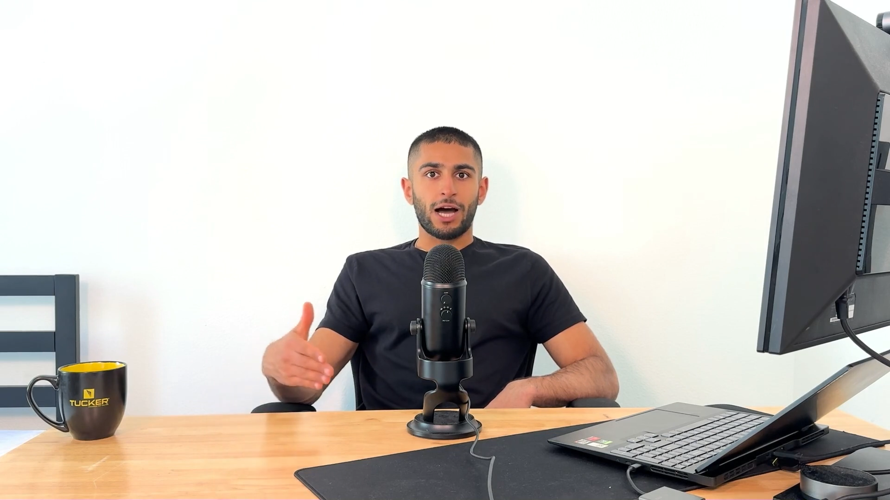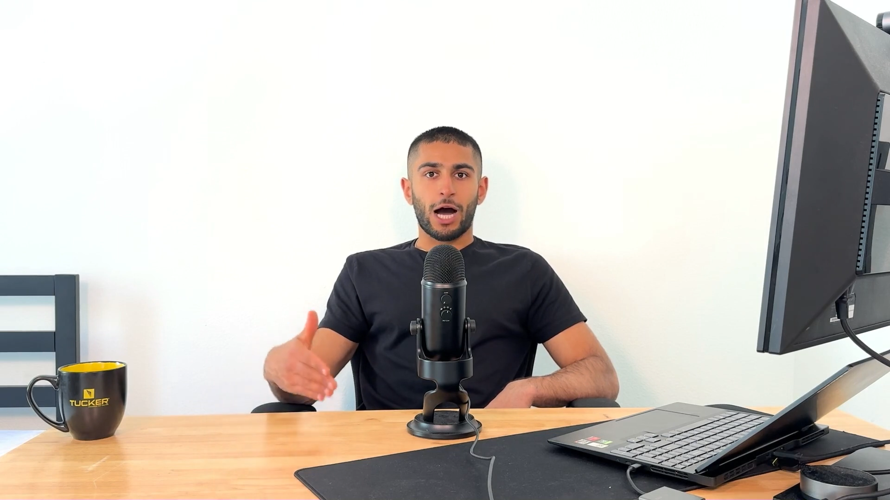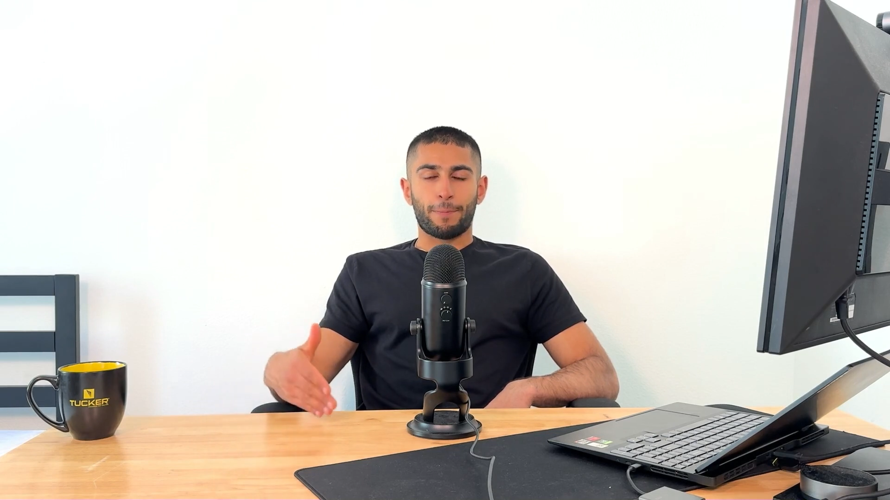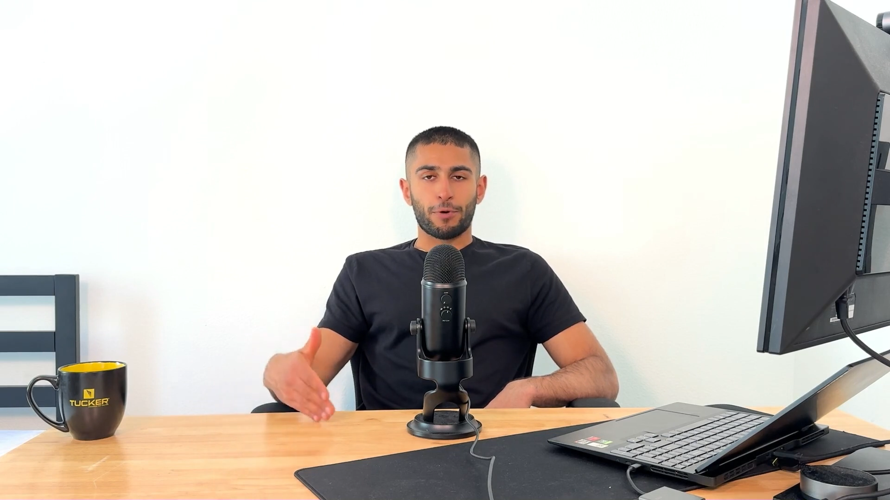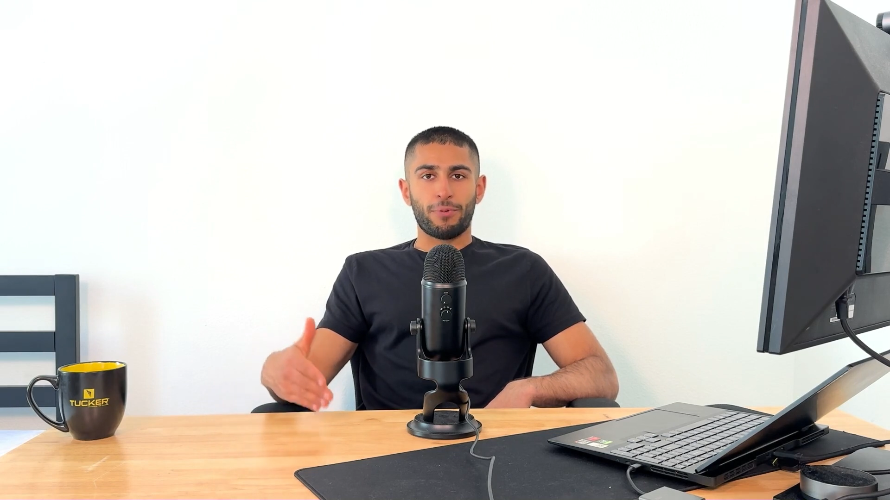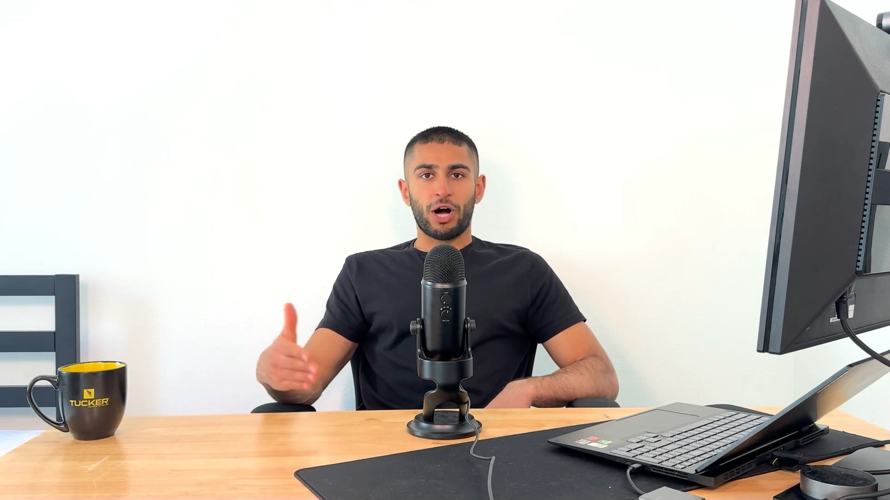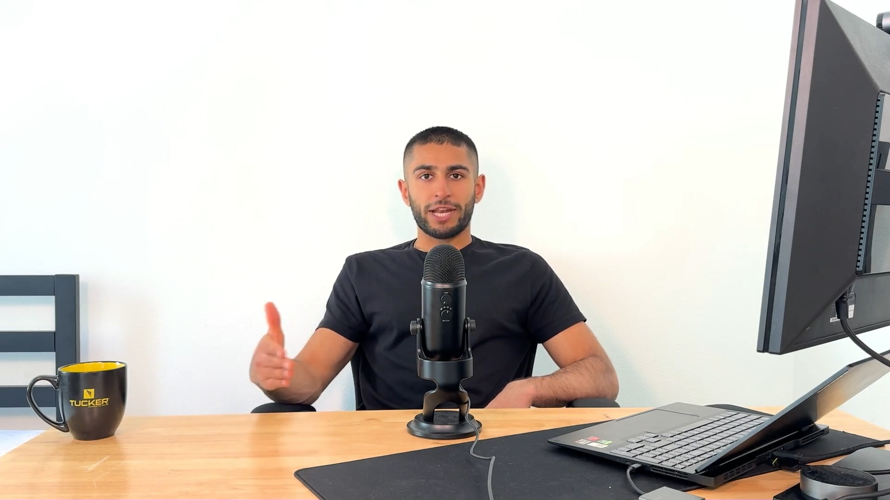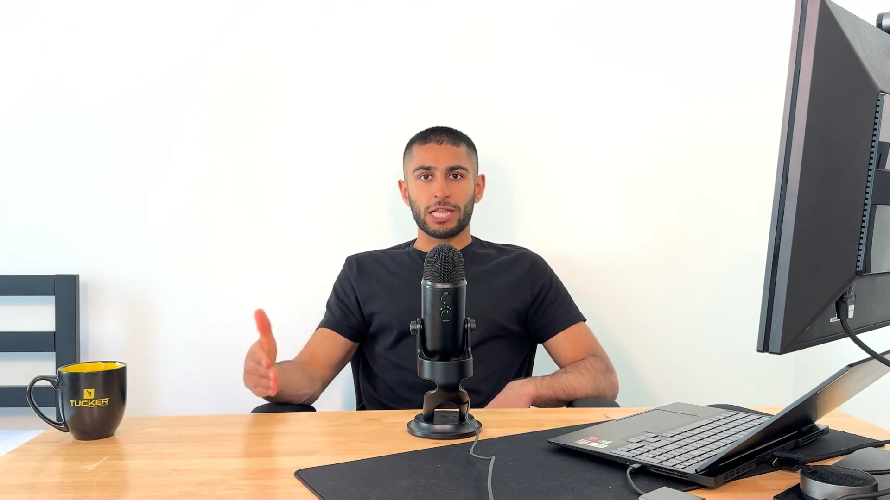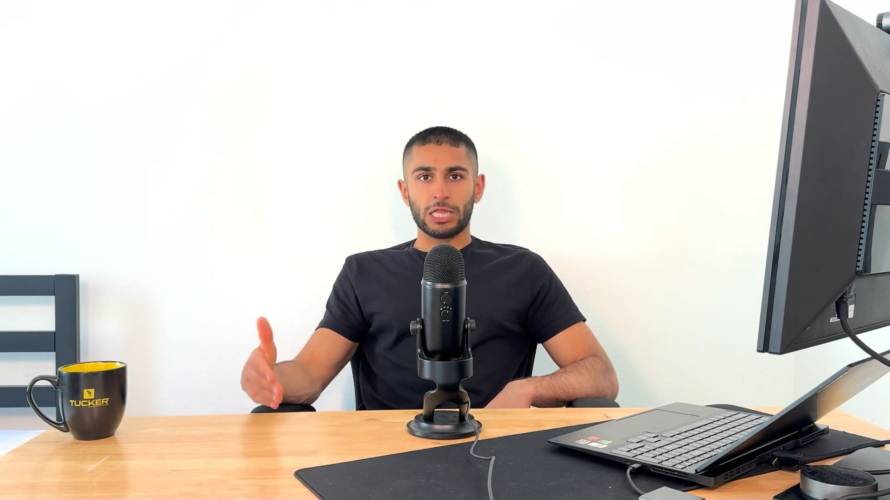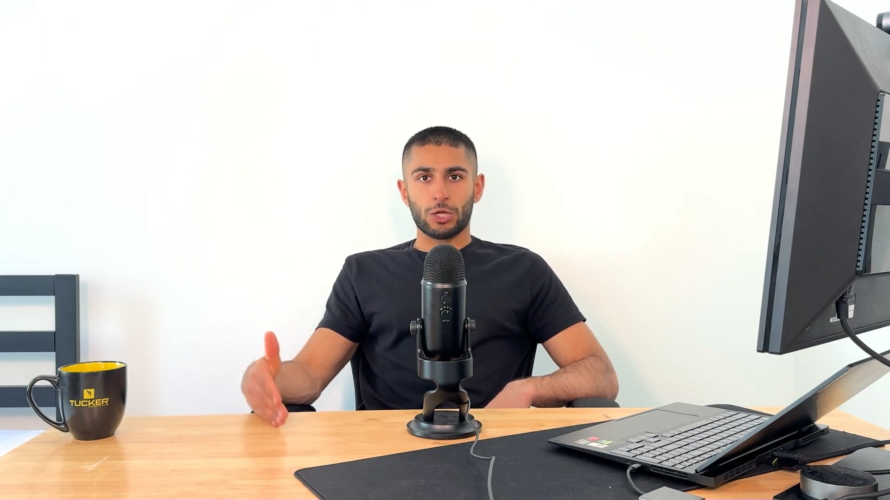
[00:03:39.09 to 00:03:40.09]
upper
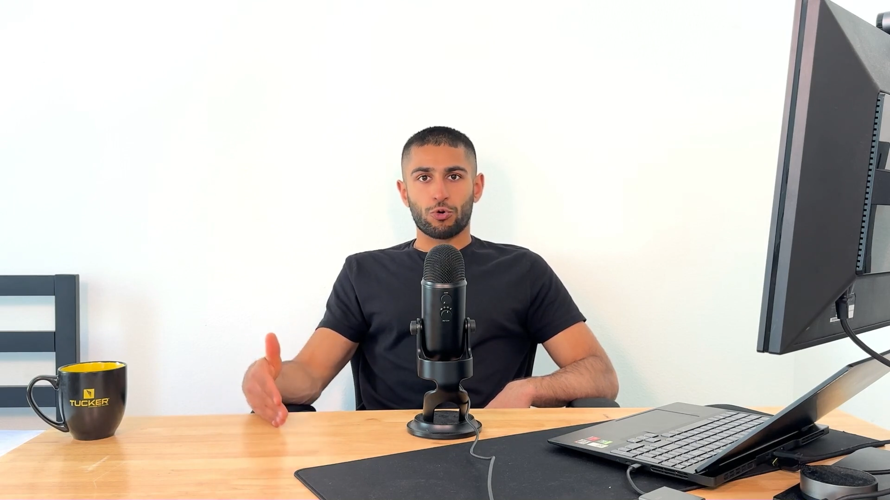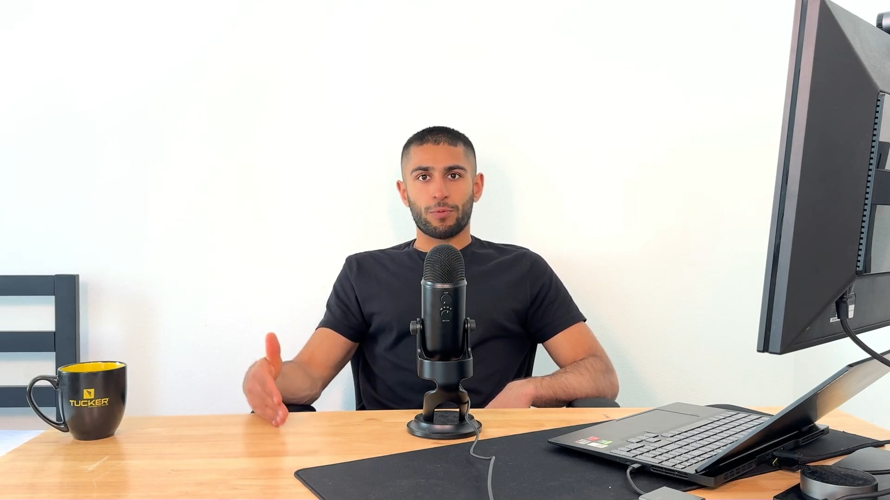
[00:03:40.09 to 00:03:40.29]
body, lower